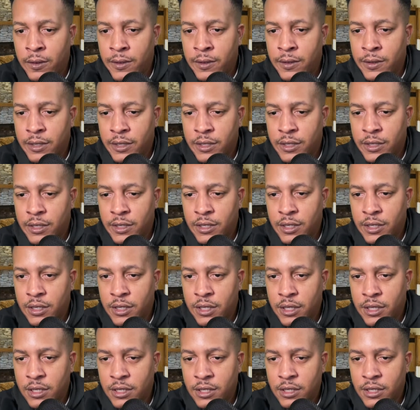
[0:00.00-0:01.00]
Let's see.
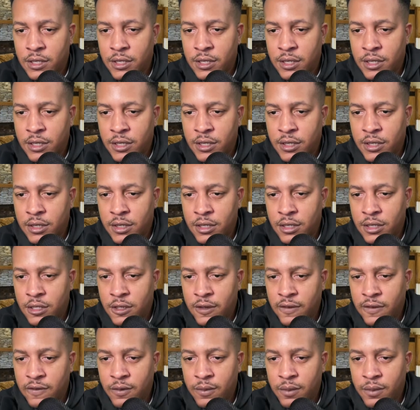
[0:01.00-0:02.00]
Let's see. Good
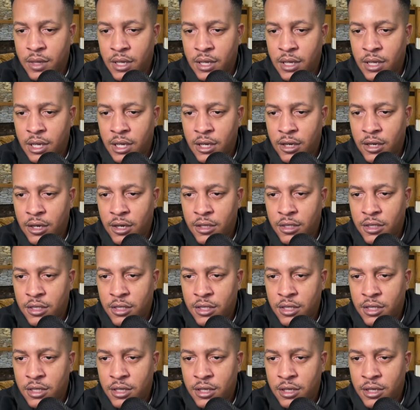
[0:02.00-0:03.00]
stuff from my guy
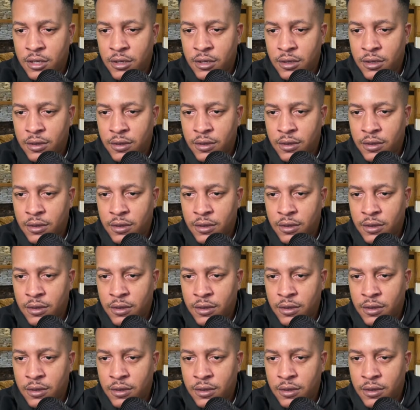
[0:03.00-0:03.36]
RC there.